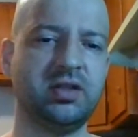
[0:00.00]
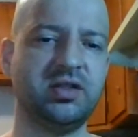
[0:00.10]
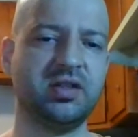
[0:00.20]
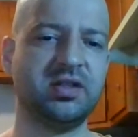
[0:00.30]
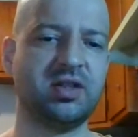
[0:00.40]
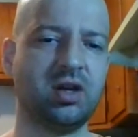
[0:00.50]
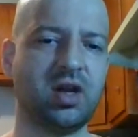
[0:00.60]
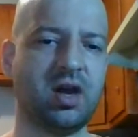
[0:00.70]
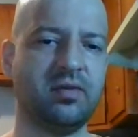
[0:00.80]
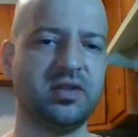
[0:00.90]
just
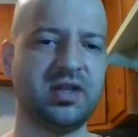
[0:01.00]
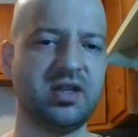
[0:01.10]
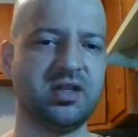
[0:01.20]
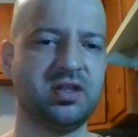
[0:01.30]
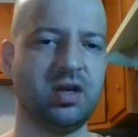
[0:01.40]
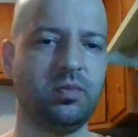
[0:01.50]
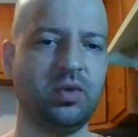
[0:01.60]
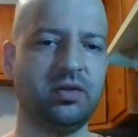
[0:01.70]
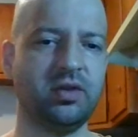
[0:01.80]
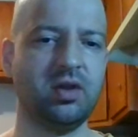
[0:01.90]
start conversations up
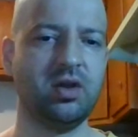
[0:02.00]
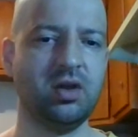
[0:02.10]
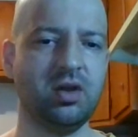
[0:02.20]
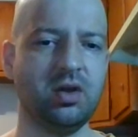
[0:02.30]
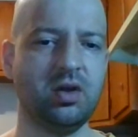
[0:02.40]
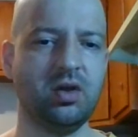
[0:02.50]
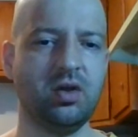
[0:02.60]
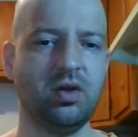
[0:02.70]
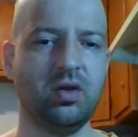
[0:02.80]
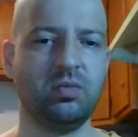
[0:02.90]
with
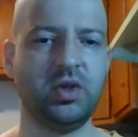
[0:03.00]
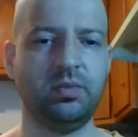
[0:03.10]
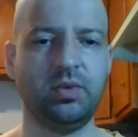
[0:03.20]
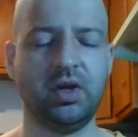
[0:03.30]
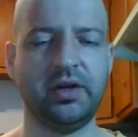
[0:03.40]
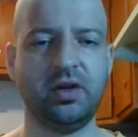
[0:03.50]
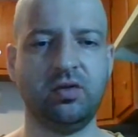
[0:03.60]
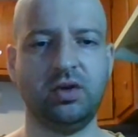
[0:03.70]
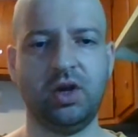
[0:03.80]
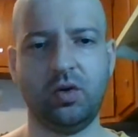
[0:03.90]
people I
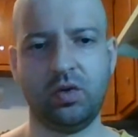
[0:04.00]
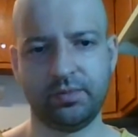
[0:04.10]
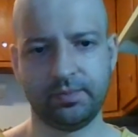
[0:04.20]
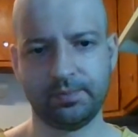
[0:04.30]
don't know.